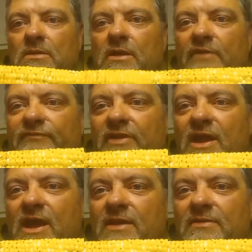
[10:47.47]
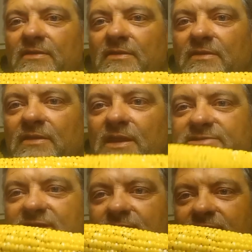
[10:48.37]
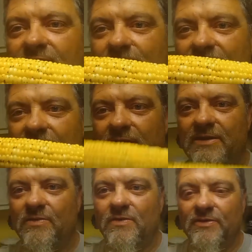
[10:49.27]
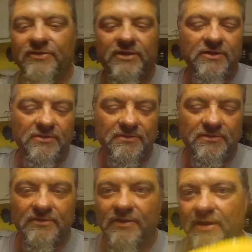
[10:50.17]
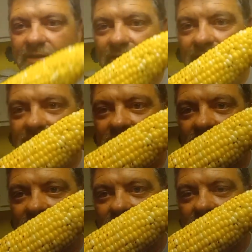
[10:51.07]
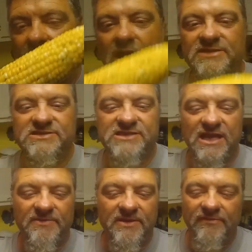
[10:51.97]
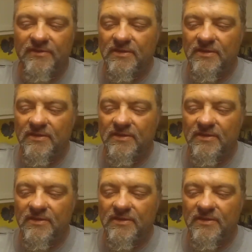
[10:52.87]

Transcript: I forgot. I said, give me an ear of corn, too. There it is. Hot and steamy.